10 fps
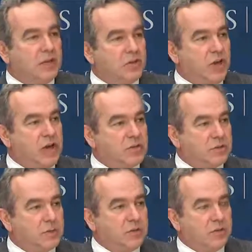
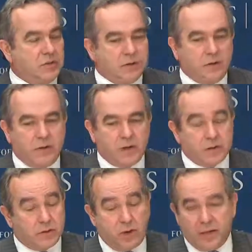exchanges between the two
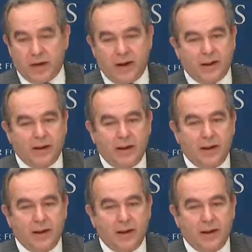leaders in a way that I